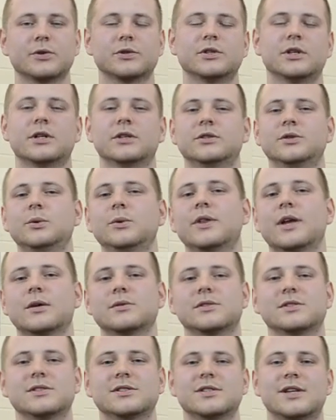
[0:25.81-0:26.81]
for the two
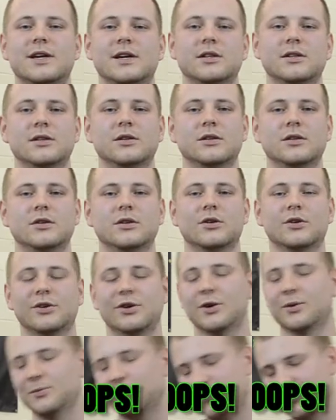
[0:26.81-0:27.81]
thousand ten, or
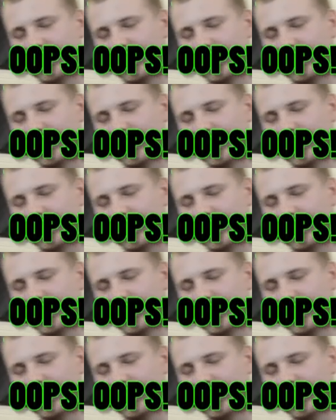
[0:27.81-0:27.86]
no,